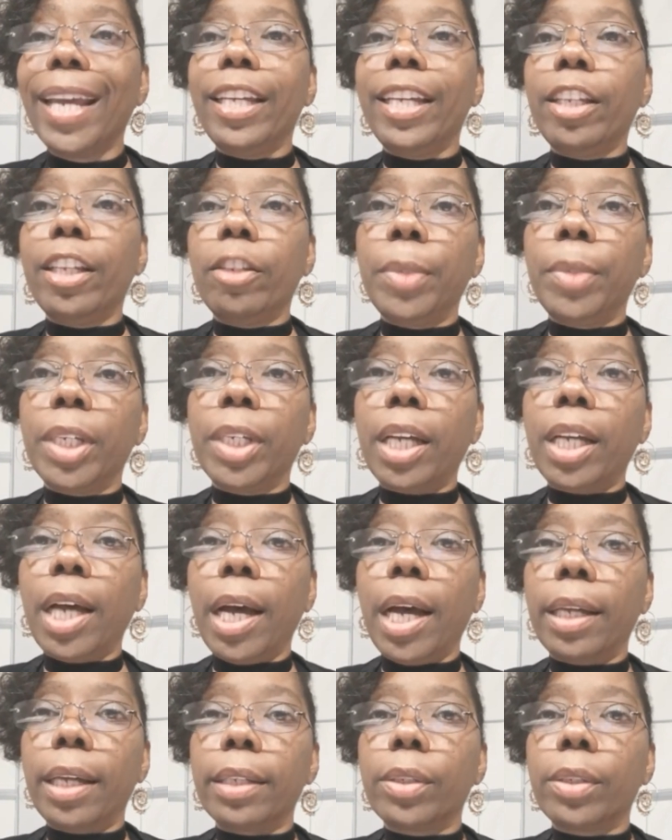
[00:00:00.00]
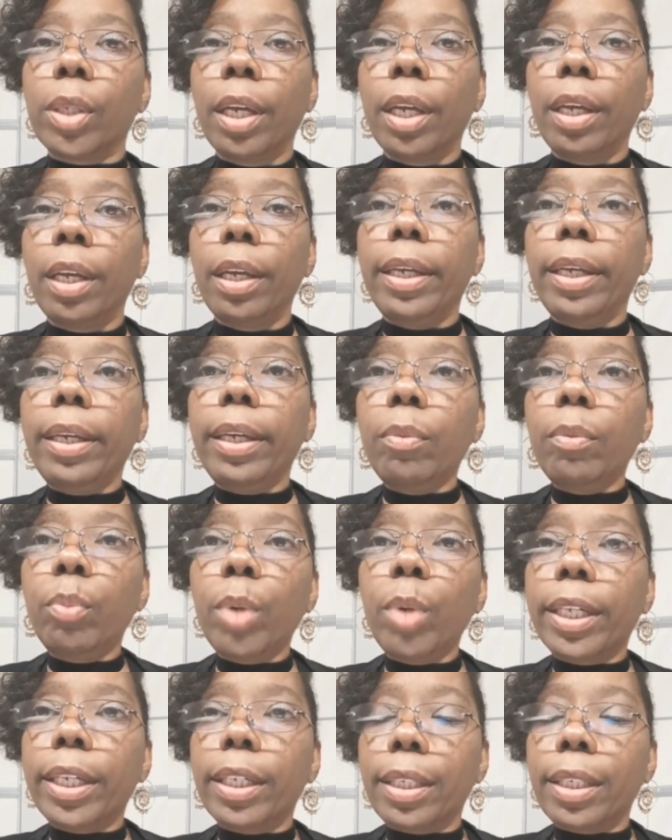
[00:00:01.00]
is because he
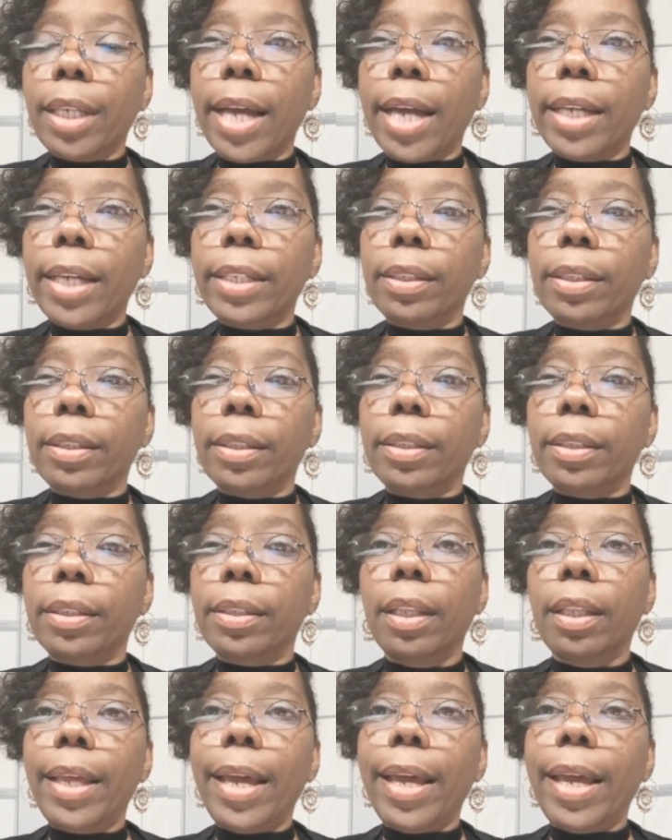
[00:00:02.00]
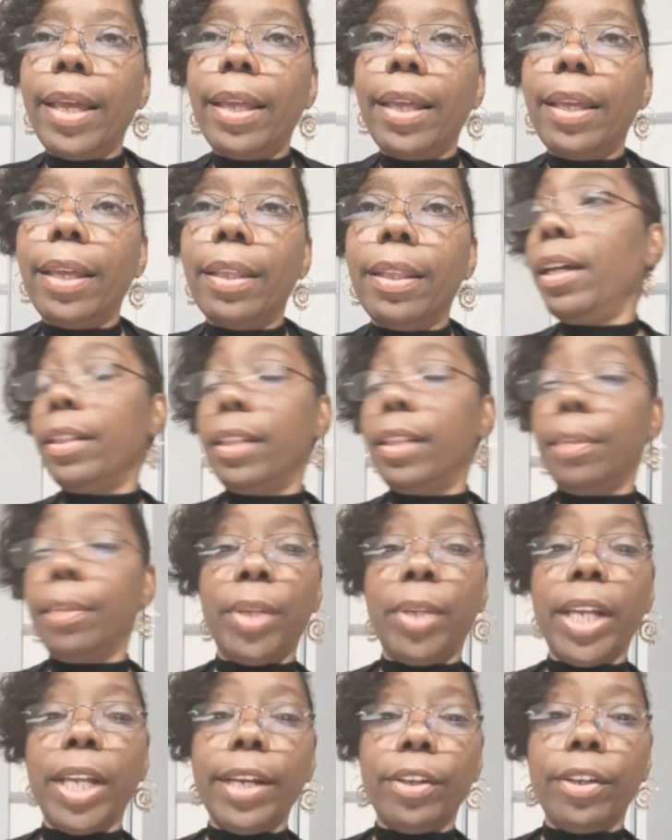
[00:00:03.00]
recognizes that the
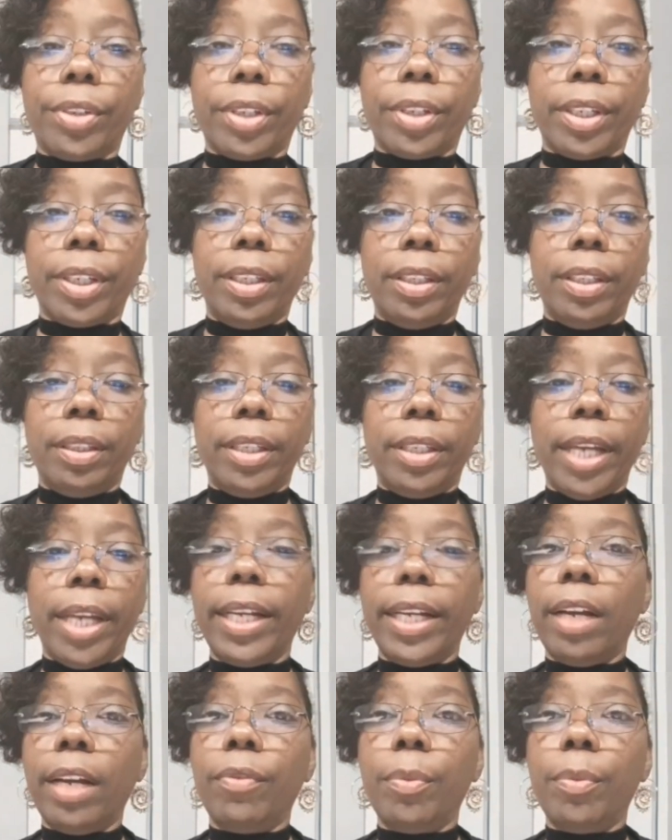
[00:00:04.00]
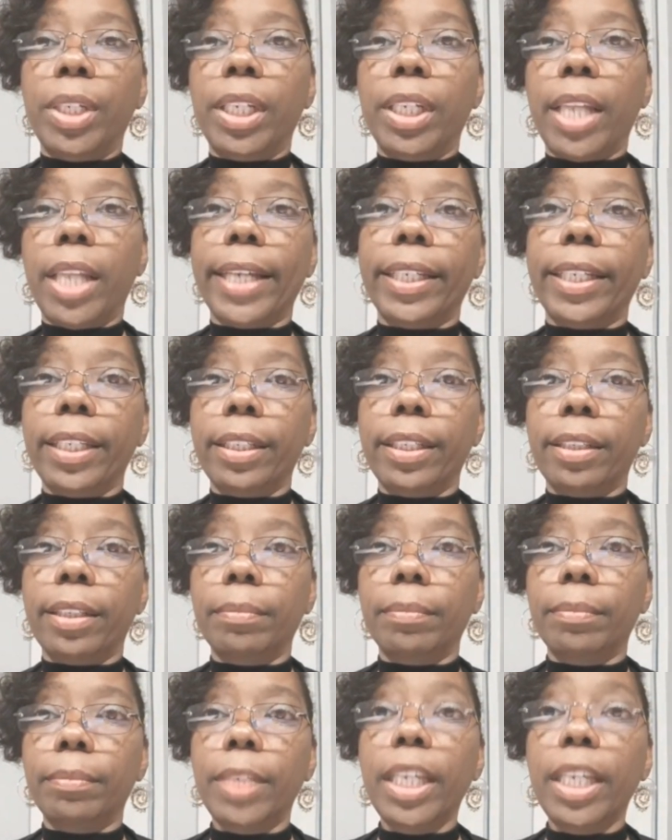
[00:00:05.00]
players can't ever be like him.
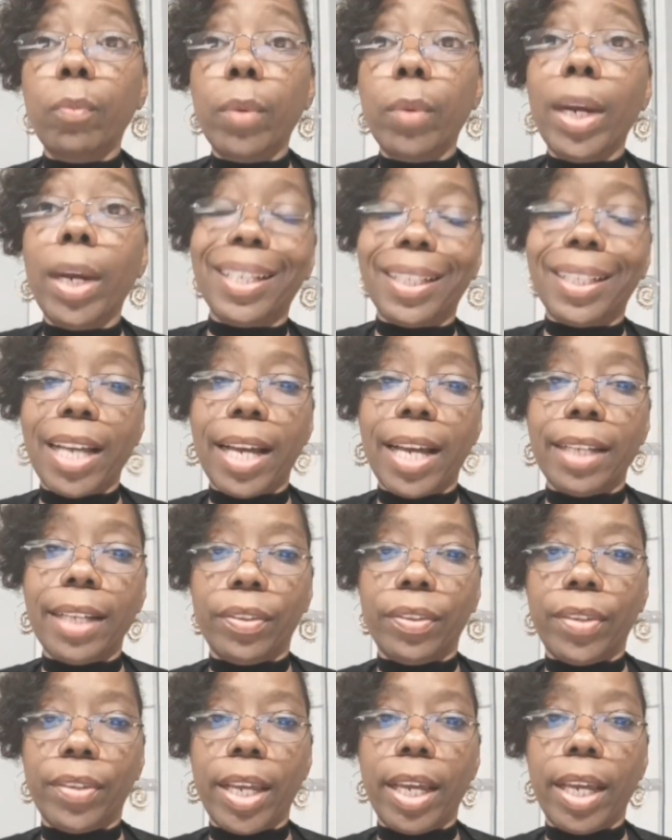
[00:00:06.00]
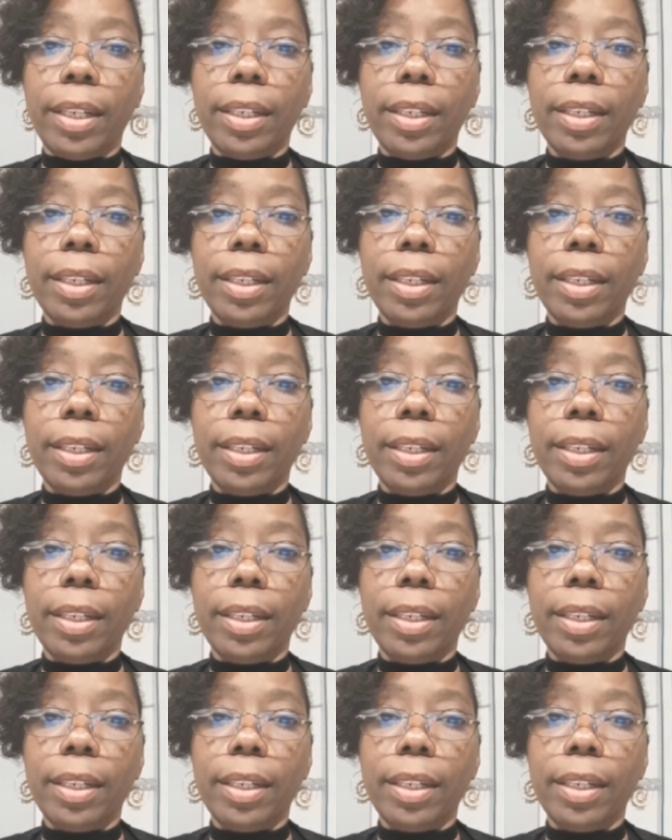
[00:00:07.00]
He recognizes that.